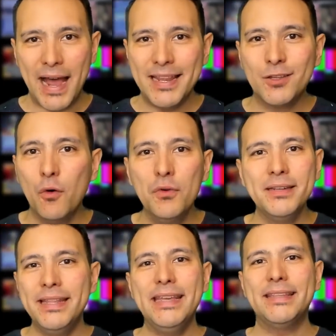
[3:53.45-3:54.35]
I
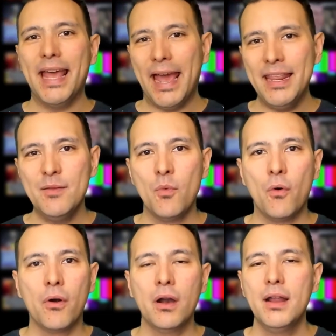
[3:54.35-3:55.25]
don't need any
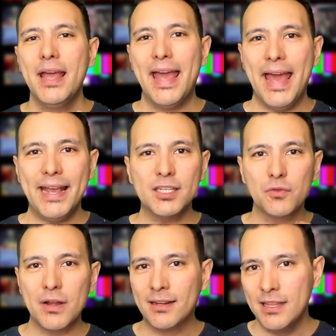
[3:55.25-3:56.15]
more
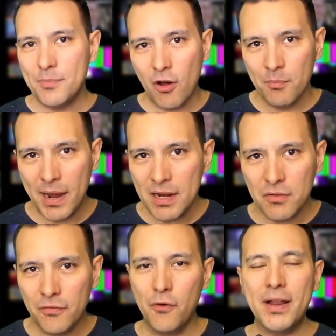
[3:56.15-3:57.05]
extra clip-on
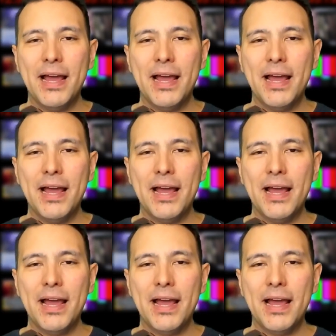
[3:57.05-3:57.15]
microphone.